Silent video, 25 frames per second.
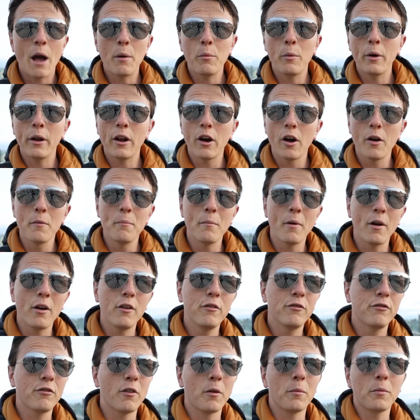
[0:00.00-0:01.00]
And when I
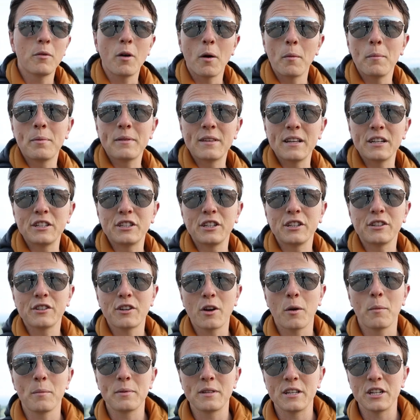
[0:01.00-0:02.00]
move from composition to
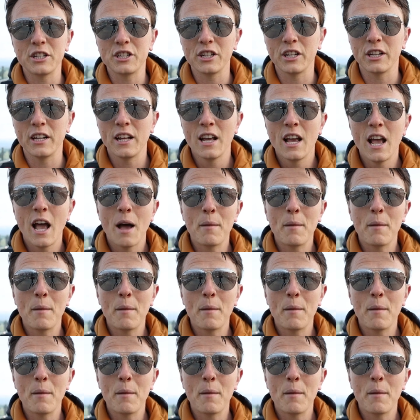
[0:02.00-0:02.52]
composition,